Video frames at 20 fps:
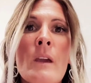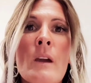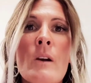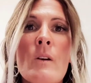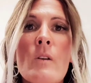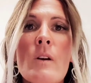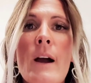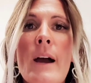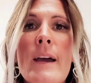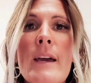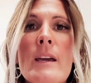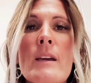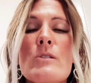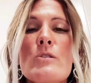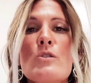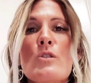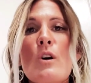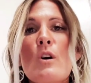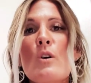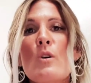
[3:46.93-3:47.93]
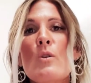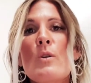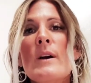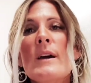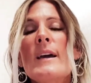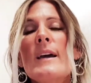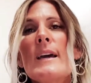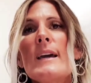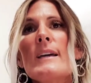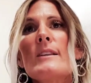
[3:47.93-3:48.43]
Right? So
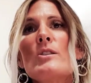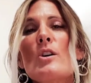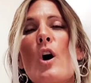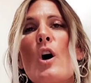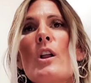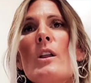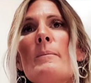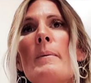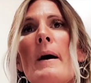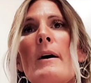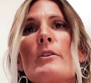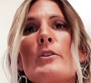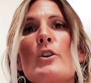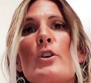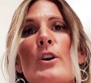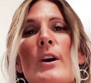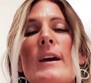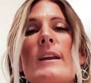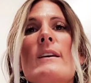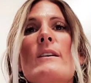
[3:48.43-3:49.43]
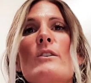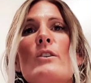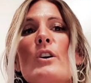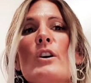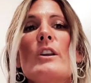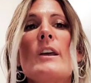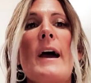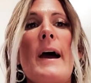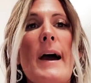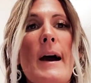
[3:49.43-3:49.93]
it's all about creating good
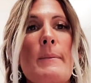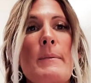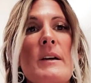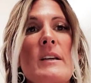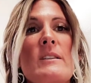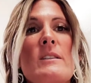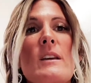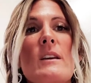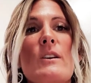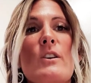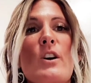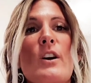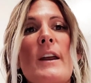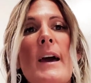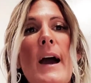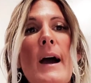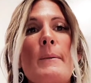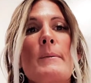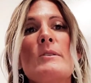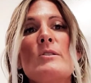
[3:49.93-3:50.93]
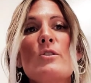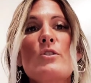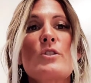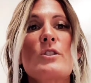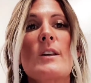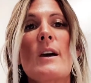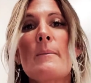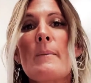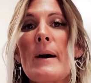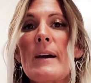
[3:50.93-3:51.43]
habits, and good habits are
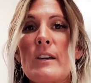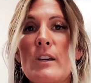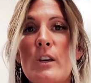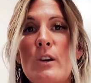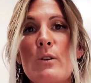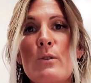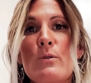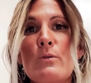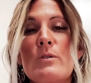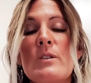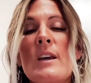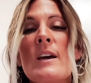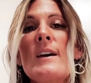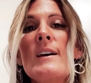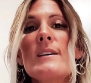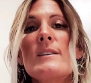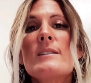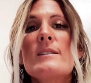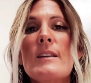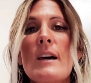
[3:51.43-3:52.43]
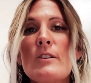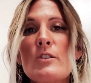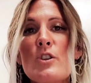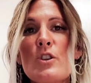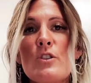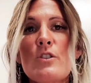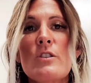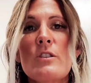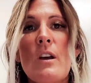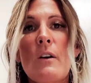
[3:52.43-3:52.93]
set by cues. Set
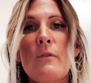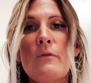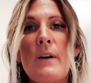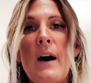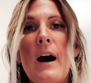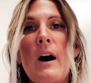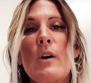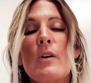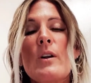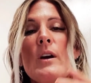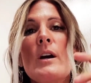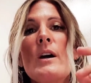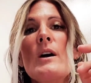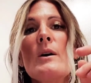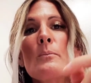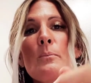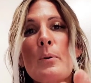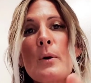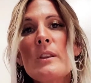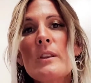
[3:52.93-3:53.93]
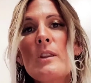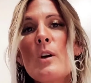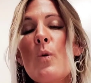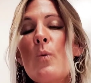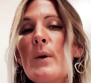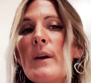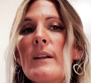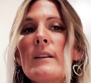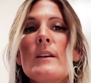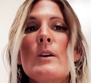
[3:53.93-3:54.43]
your stuff out. Print the
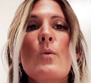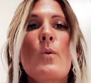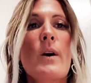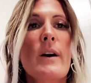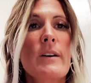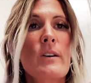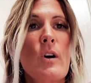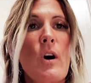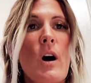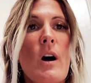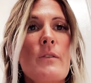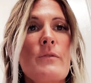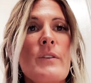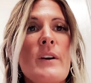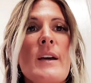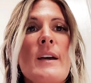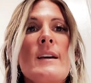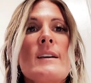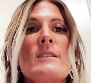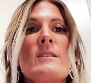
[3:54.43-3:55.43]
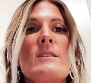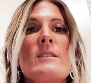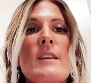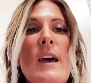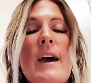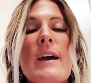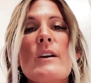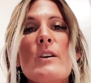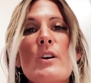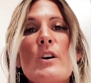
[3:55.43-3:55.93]
weekly work off.
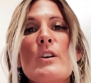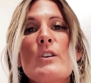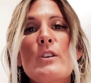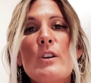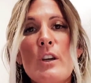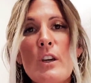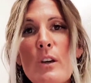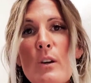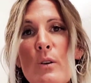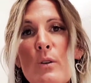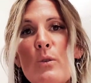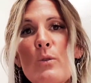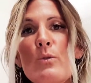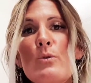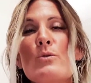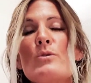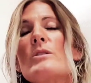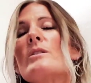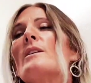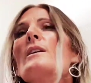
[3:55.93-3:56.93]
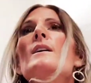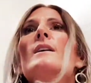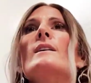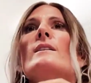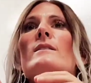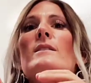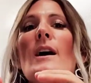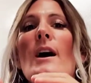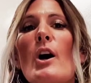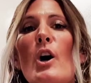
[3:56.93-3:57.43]
Set good cues
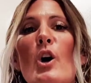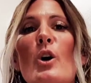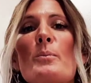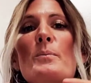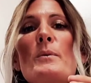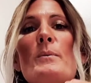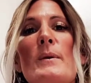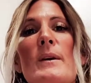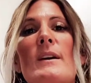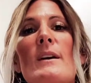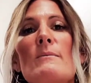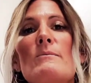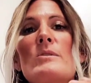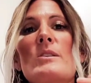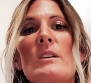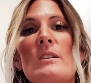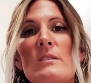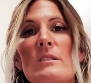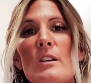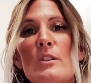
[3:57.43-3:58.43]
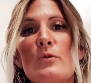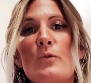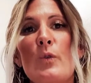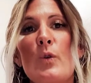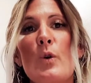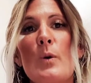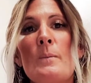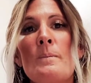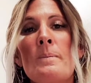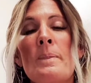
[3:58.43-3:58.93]
to help you become
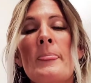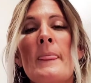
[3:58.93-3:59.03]
successful.